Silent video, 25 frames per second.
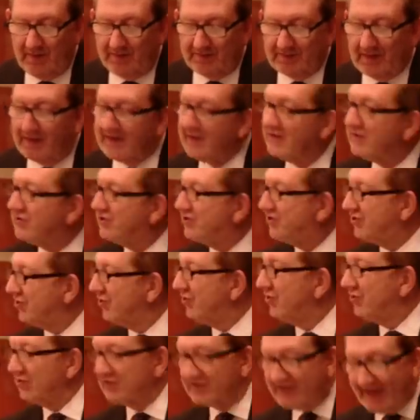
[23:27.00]
that
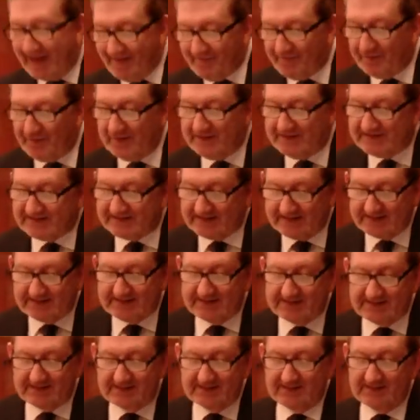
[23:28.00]
ensures every
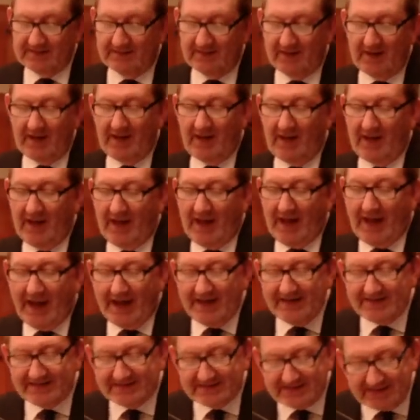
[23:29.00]
citizen a
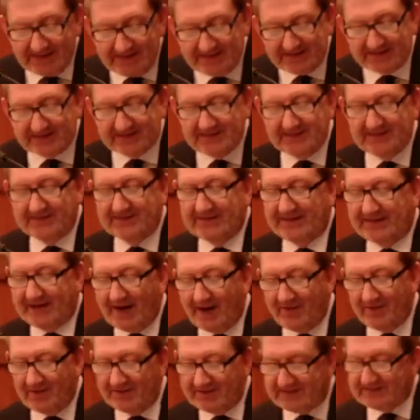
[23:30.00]
decent
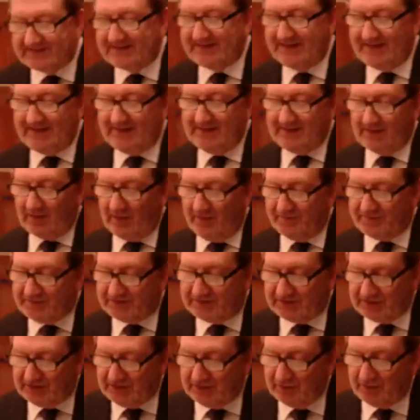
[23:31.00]
guarantee of
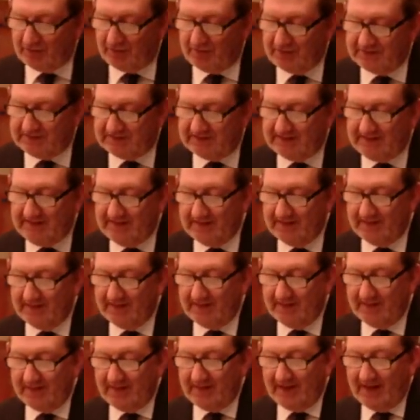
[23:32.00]
security
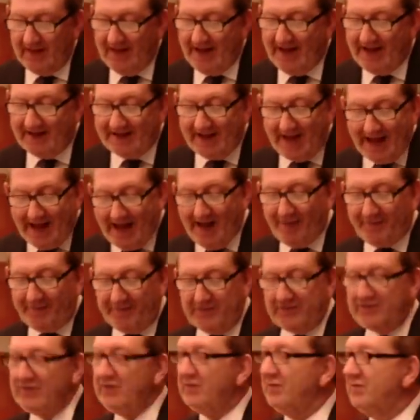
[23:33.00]
and
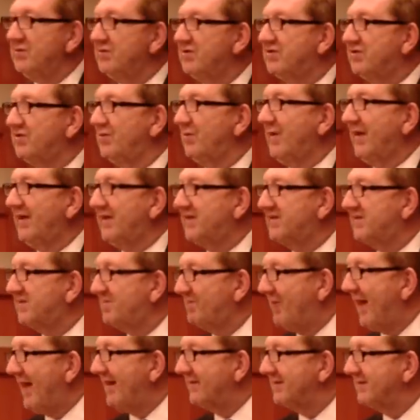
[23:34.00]
avenues to
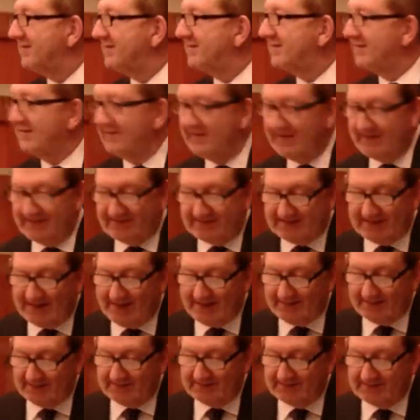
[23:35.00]
expand their
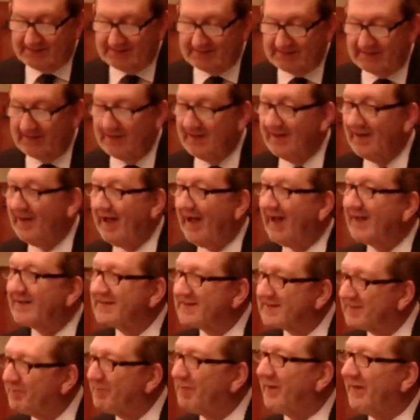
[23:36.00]
talents and
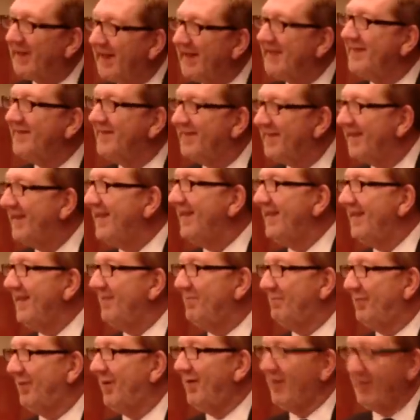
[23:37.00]
to play their
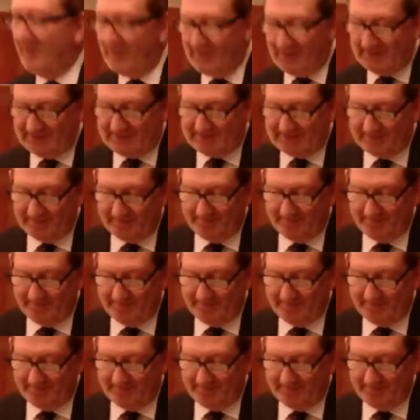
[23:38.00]
part.